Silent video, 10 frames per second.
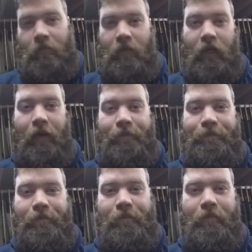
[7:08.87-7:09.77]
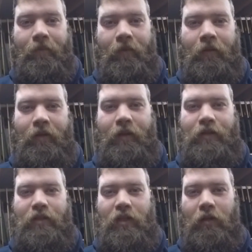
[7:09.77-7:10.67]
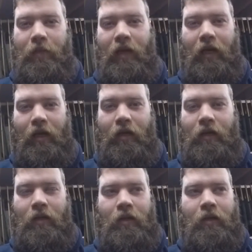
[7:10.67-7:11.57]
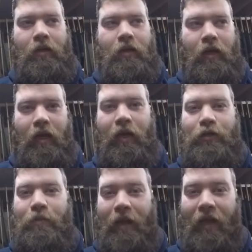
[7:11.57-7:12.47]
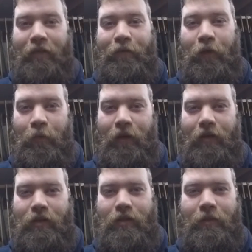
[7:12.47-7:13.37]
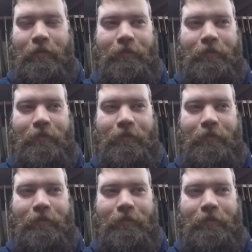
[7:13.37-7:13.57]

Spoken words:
Yeah, this is going to be an action-packed few weeks,